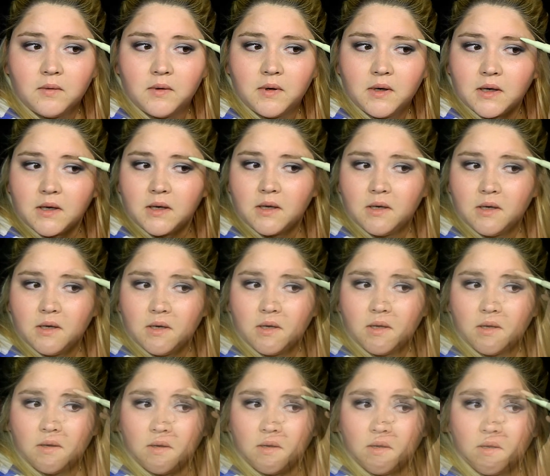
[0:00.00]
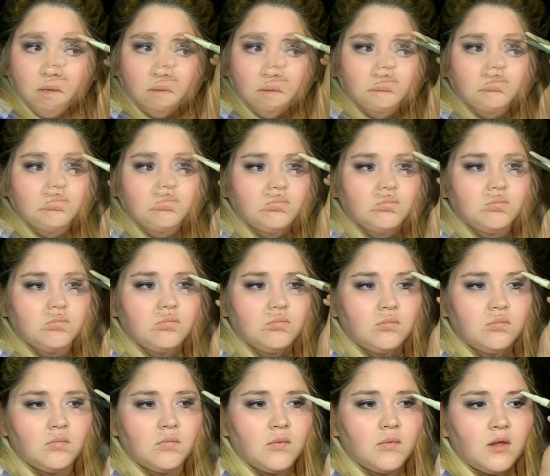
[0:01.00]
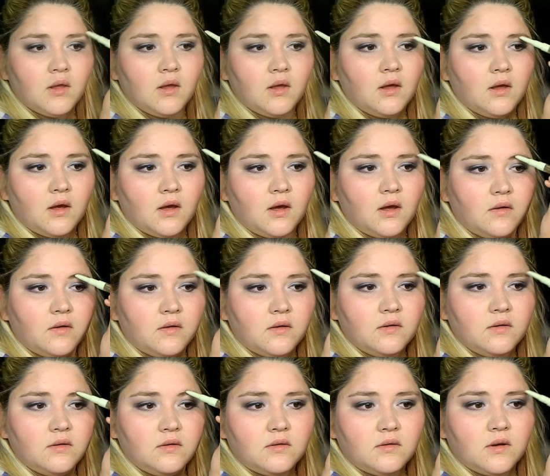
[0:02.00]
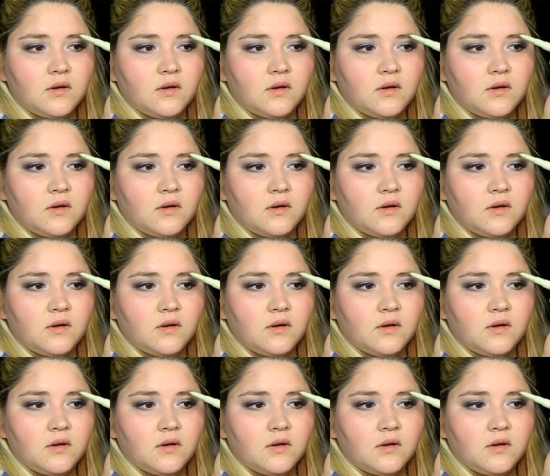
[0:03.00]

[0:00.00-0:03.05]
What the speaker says: But it kind of not existent. And this